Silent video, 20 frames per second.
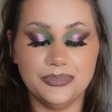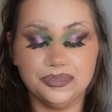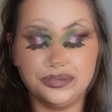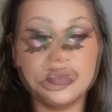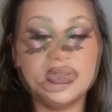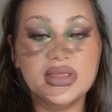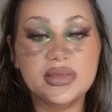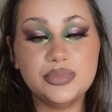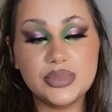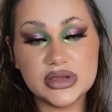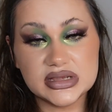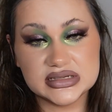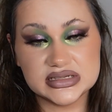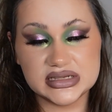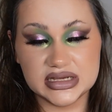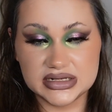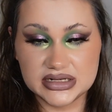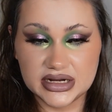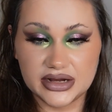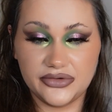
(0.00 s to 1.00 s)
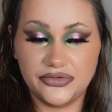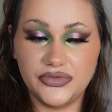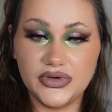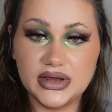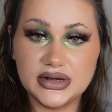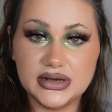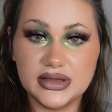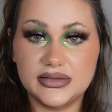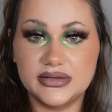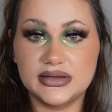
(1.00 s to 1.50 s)
With that being said, I
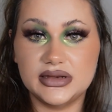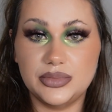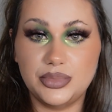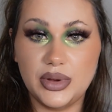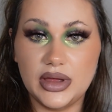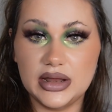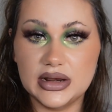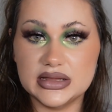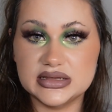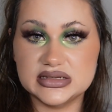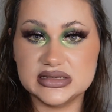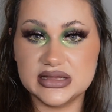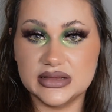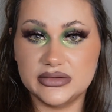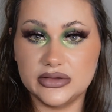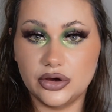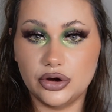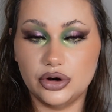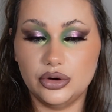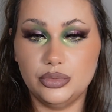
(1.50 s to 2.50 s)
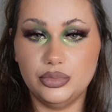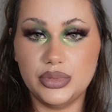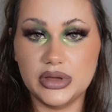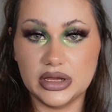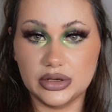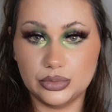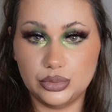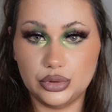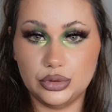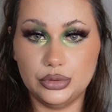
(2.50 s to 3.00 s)
think that the palettes that are
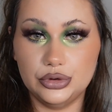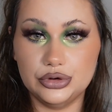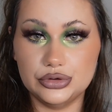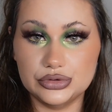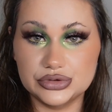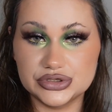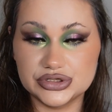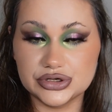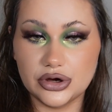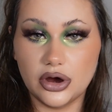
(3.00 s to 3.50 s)
being produced